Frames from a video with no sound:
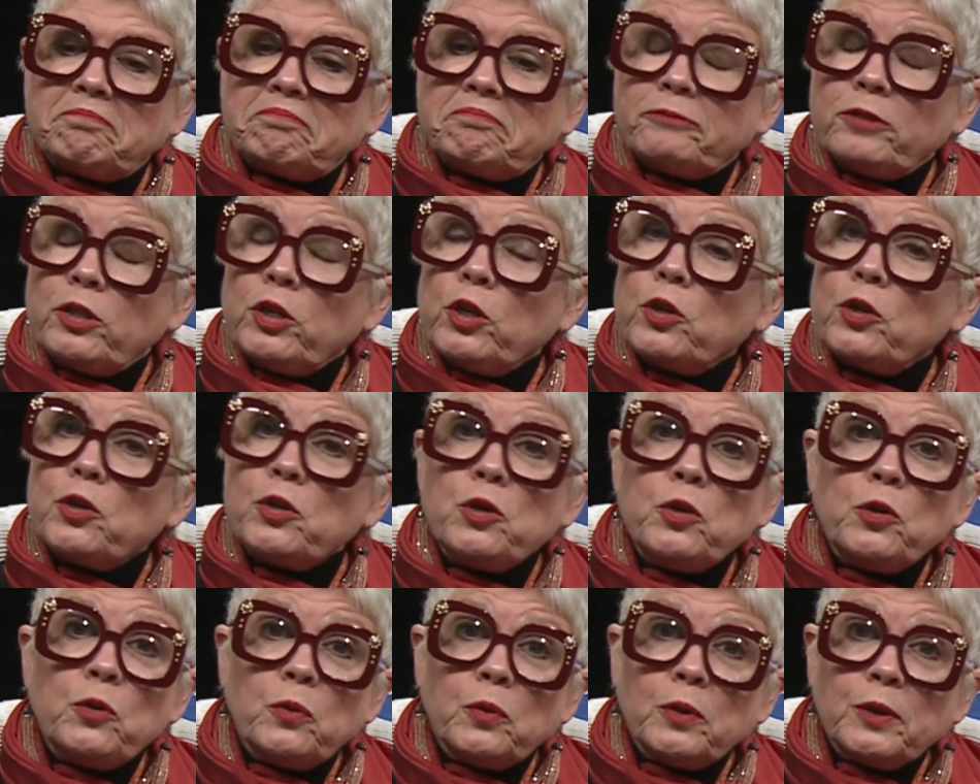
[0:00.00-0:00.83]
Your
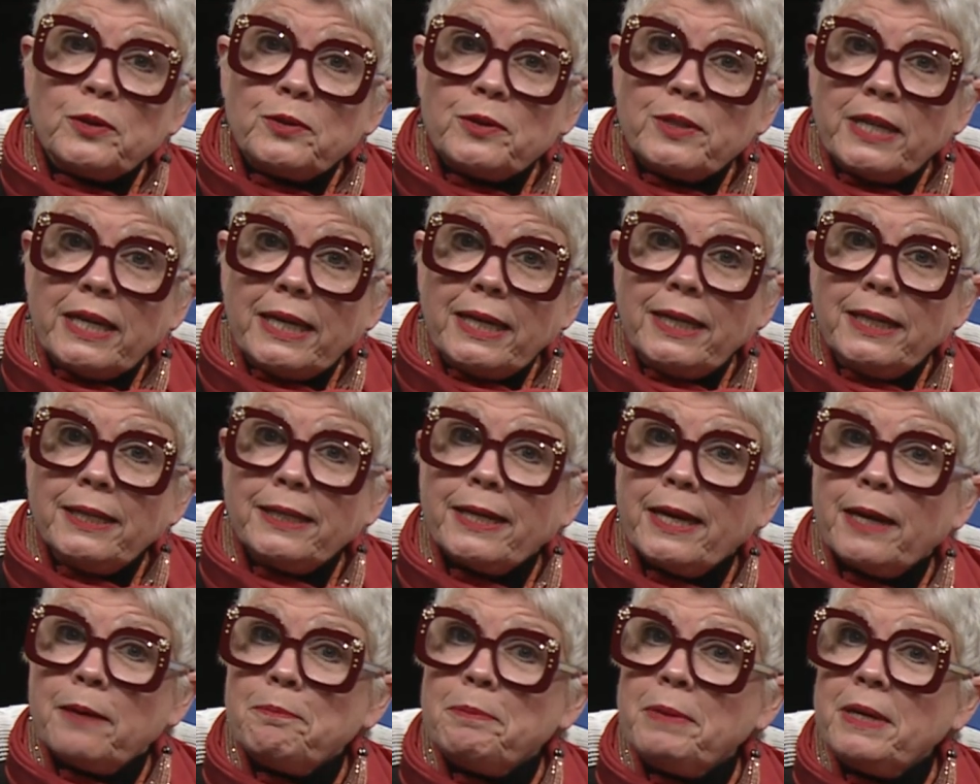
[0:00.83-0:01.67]
new routine
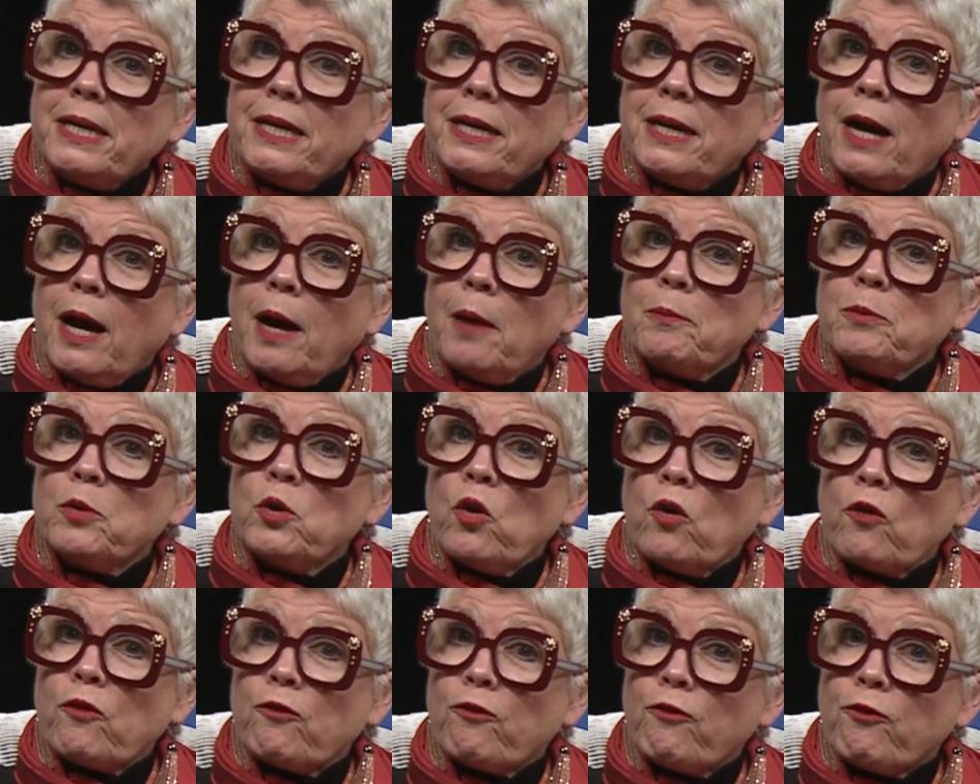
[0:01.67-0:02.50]
can become
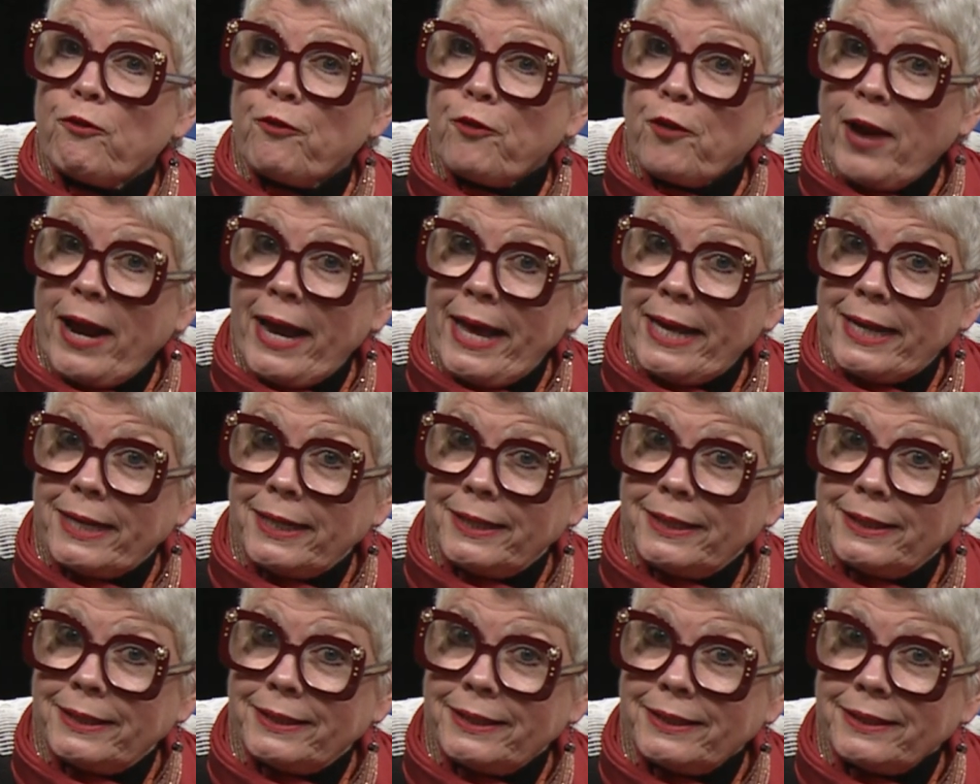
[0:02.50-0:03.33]
your
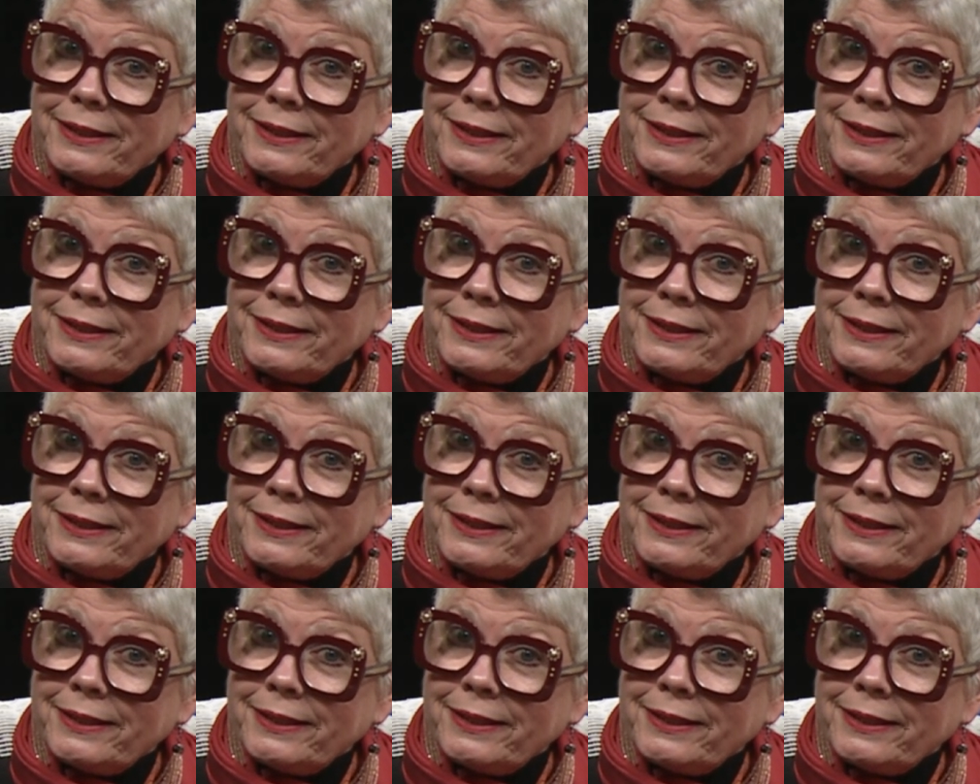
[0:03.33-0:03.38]
friend.